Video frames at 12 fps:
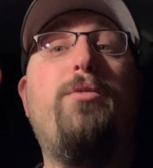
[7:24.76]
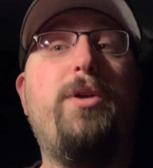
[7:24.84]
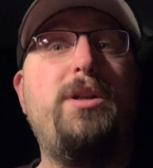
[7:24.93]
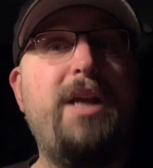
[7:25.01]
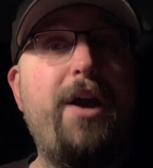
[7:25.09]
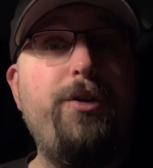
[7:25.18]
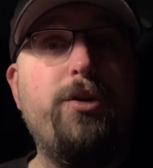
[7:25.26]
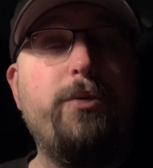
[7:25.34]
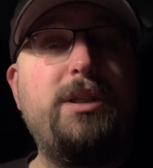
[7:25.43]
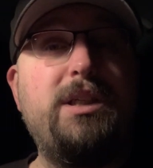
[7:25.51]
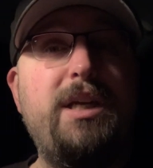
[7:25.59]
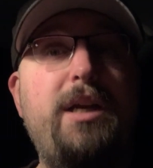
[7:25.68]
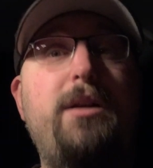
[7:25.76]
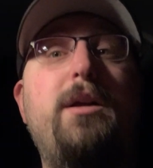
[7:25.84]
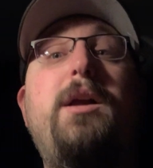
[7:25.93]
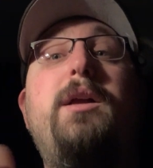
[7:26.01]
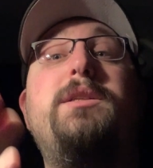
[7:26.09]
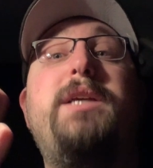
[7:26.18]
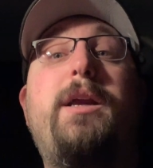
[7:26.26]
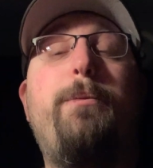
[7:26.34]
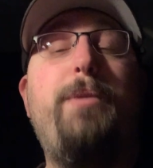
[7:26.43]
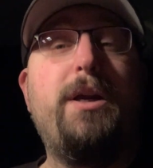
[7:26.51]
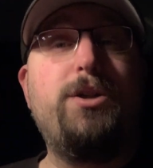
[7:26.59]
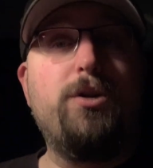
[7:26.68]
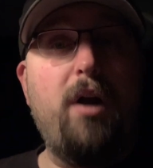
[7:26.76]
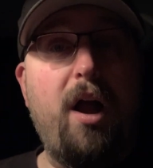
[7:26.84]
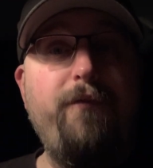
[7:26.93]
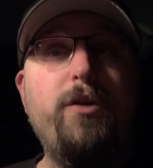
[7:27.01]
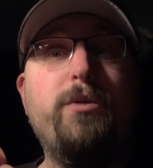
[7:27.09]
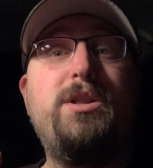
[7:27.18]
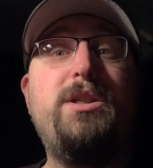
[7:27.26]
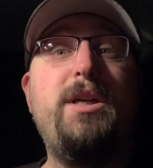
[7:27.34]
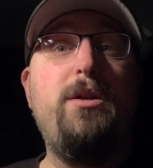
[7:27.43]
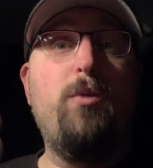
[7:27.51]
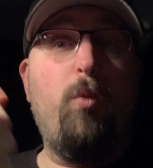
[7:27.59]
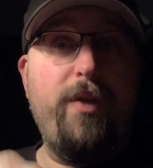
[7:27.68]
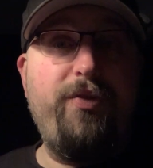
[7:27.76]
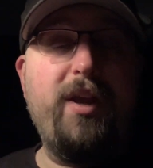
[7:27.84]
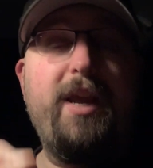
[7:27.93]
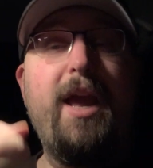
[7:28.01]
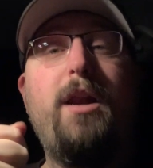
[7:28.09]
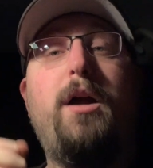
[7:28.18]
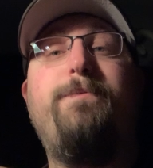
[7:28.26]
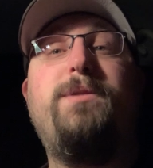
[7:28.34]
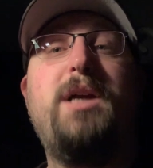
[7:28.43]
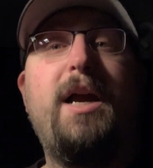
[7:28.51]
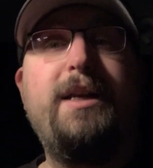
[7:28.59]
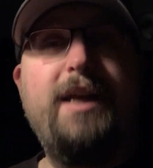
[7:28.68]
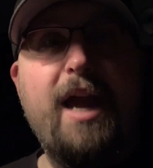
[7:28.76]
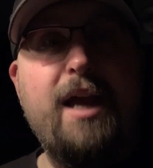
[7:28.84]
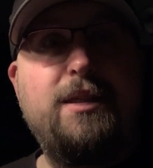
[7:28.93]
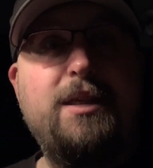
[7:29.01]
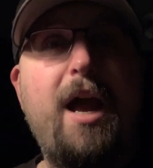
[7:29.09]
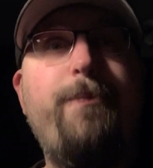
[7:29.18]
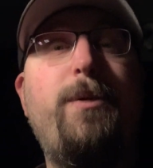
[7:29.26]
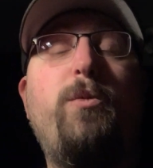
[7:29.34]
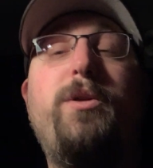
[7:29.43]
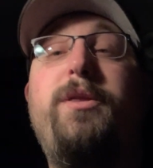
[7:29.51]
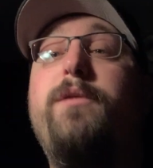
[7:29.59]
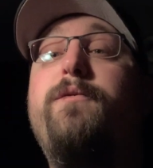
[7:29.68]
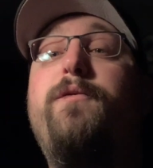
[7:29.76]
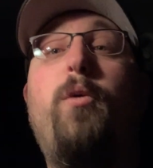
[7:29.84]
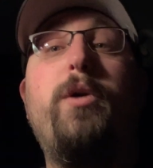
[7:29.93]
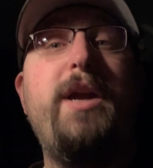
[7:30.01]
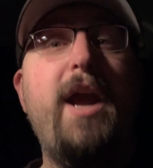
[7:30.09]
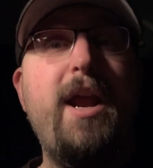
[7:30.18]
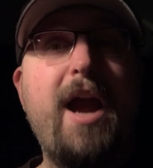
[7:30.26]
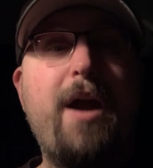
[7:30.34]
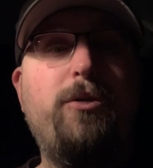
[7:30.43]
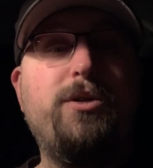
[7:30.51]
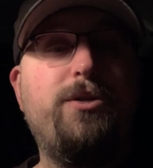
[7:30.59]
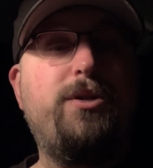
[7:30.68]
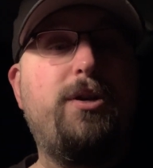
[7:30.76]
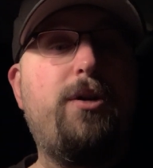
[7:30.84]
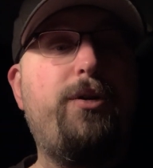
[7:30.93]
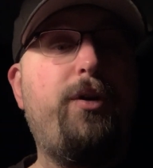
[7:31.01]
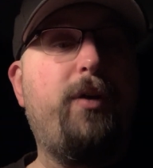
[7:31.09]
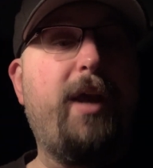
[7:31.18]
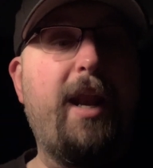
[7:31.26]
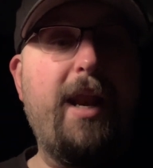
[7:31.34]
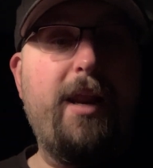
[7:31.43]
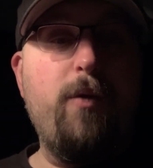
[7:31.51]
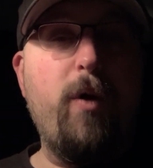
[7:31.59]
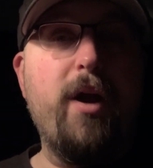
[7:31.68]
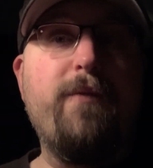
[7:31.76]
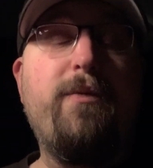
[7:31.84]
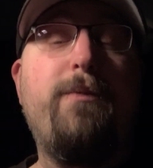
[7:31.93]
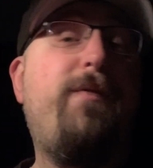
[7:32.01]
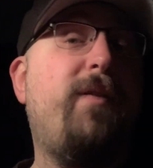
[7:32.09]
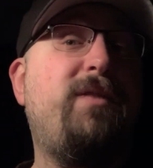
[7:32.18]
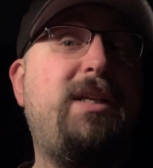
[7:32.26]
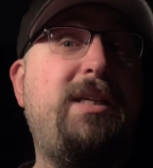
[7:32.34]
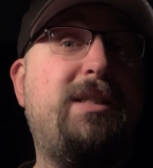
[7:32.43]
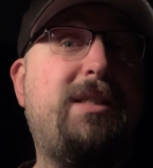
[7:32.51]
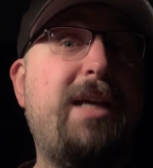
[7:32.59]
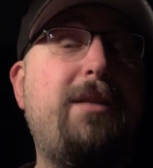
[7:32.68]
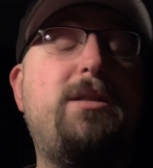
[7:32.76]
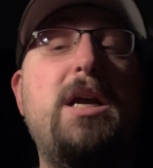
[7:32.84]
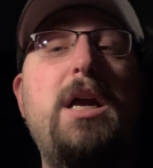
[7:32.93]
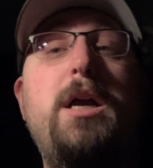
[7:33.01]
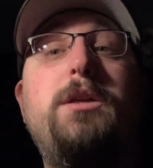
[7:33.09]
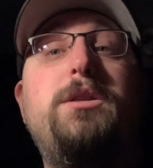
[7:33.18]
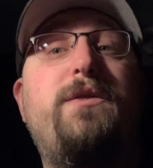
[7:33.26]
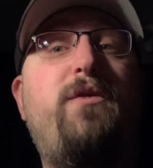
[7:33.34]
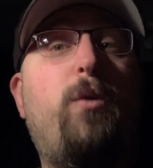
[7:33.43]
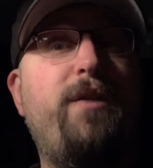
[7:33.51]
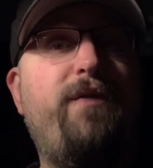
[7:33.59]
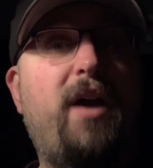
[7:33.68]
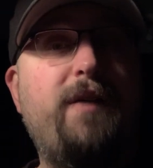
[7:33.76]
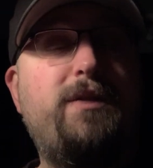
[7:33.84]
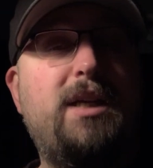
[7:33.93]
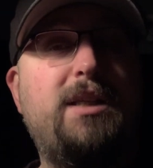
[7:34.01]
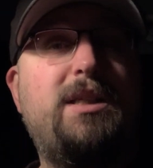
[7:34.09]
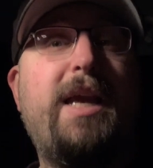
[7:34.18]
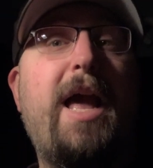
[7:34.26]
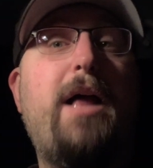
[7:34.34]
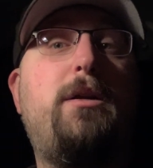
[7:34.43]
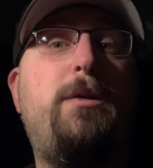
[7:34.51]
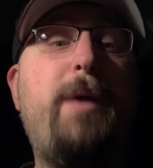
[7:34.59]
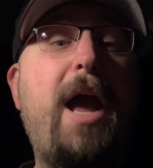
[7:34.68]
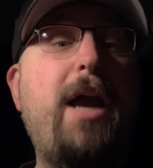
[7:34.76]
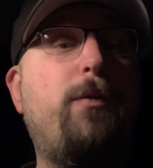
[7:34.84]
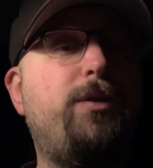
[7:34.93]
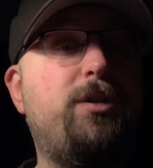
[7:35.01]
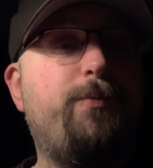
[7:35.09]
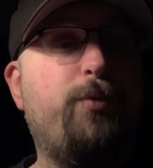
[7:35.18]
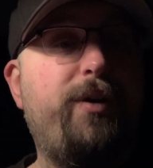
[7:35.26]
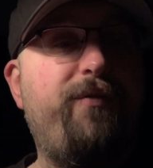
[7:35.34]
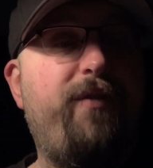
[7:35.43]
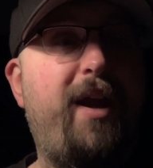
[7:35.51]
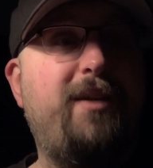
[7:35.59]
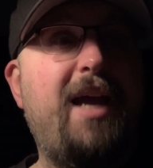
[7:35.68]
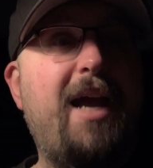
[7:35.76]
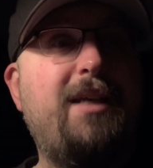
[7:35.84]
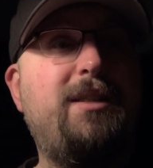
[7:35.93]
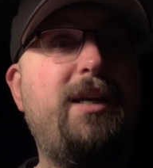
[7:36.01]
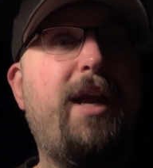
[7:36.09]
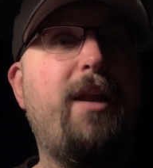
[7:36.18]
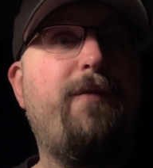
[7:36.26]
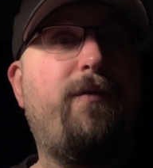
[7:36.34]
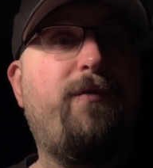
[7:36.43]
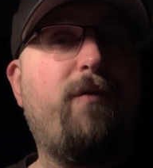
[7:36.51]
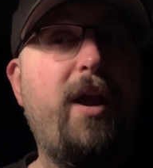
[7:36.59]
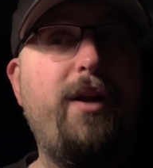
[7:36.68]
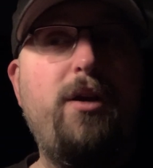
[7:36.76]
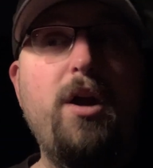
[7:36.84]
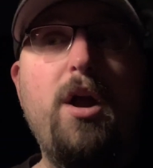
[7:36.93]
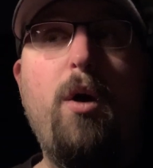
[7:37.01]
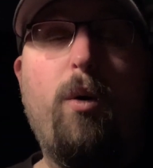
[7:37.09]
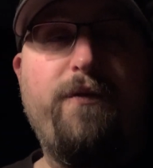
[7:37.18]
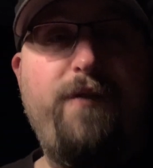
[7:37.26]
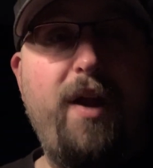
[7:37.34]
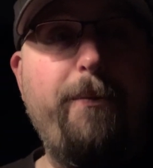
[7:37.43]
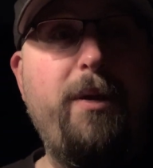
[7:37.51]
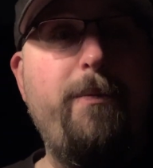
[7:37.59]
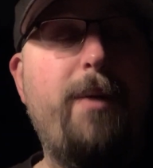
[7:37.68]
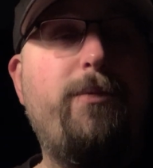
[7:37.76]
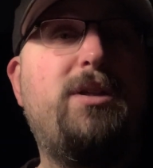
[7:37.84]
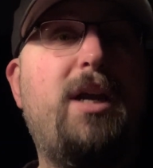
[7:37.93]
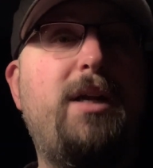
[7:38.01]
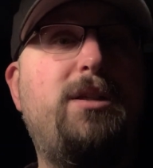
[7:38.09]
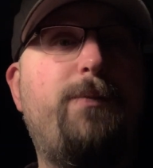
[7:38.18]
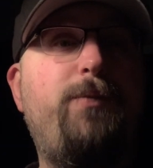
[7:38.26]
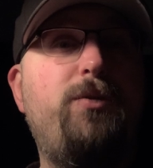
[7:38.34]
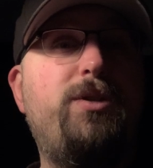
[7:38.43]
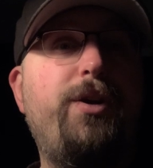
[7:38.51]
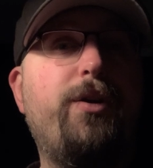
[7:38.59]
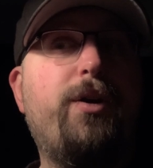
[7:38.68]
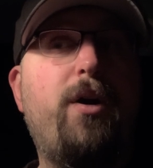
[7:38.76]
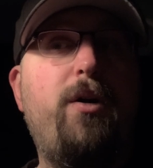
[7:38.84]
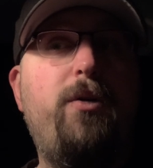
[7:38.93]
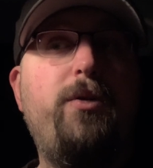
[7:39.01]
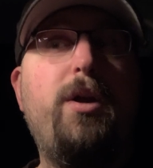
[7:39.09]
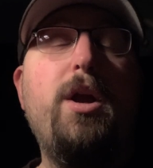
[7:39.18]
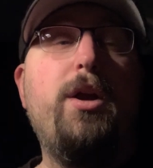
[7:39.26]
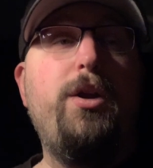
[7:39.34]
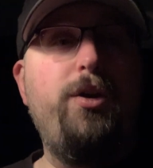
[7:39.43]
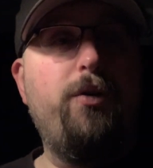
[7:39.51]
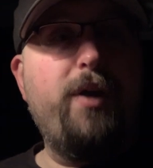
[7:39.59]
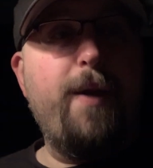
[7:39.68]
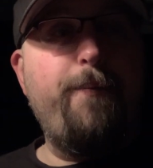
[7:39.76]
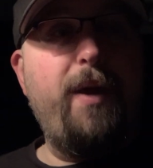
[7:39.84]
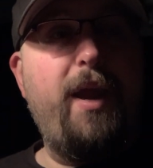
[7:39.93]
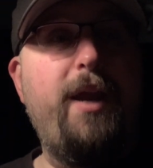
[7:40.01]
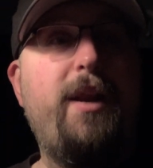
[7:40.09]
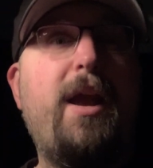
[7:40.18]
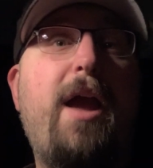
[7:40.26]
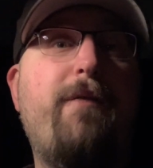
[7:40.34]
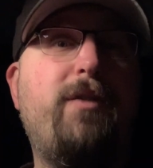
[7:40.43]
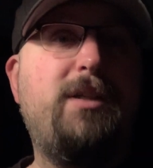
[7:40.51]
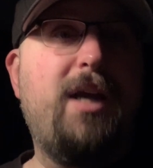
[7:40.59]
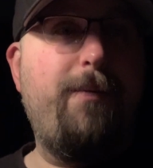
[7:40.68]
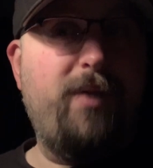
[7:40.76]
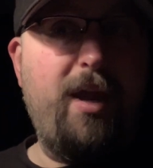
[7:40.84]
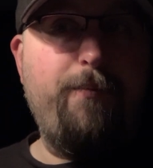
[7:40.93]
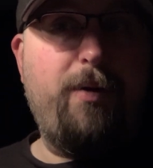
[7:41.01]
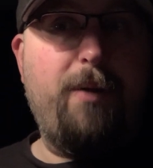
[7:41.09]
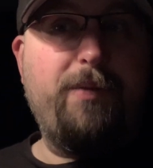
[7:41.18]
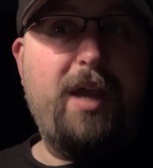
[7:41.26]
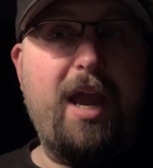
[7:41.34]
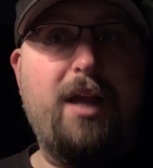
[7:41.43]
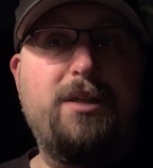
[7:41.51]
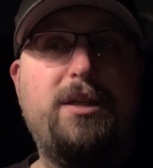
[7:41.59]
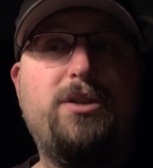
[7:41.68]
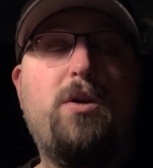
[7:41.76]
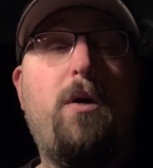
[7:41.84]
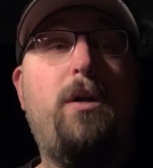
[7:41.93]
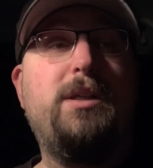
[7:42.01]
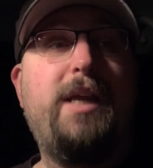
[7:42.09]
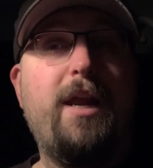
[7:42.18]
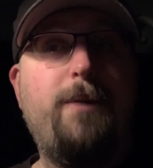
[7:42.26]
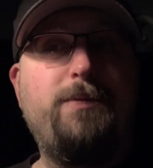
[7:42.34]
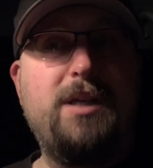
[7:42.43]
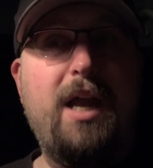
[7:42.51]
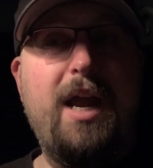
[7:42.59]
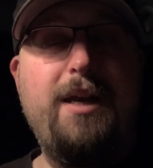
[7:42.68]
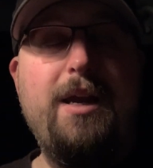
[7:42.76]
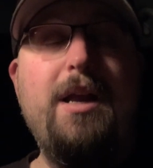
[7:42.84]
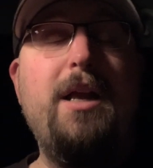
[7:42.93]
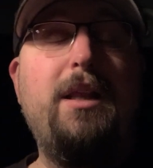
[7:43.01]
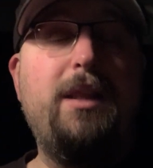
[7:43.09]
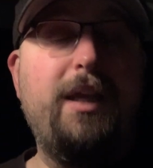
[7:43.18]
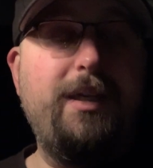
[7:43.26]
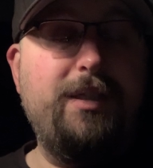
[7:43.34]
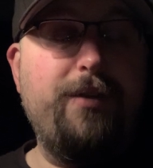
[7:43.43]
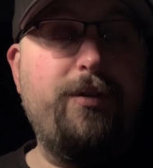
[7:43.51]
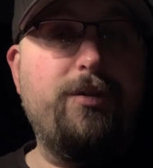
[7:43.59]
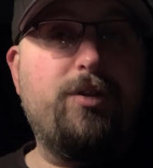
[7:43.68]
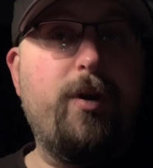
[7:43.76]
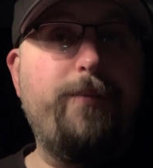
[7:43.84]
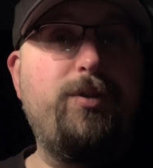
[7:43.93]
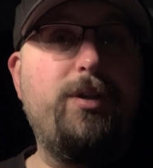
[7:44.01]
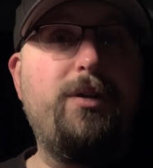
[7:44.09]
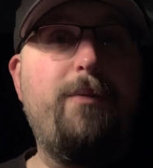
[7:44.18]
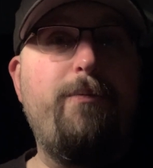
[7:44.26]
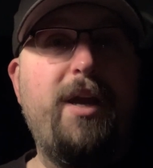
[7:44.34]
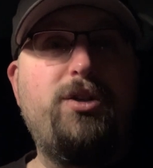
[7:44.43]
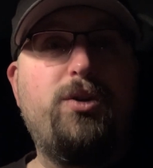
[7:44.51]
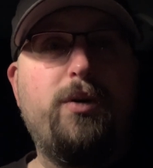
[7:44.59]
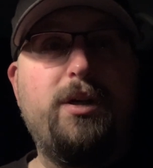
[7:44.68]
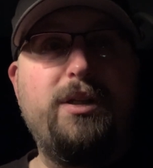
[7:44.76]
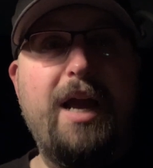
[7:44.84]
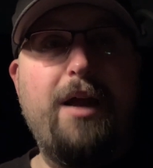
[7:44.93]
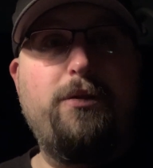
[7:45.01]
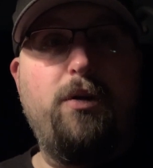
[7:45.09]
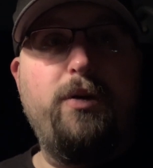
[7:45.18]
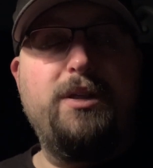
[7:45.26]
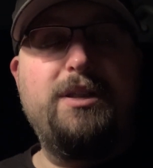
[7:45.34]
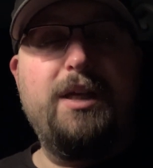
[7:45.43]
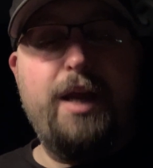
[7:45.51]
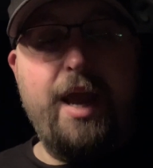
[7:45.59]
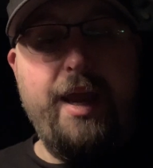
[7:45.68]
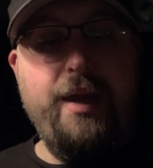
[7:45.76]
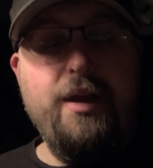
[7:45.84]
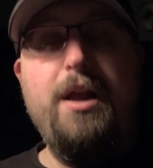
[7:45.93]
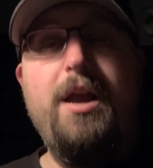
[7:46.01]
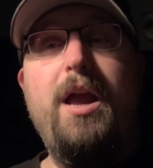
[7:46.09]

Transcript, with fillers: print out your receipt, take a picture of your receipt with the Get Upside Gas app, and within 48 hours or so, you'll get anywhere from 15 cents to 45 cents a gallon back, which is pretty fantastic. And if a friend or family member signs up using your code, you'll get paid every time they pump gas. It's called Get Upside. Link's in the description. Make sure to download it today.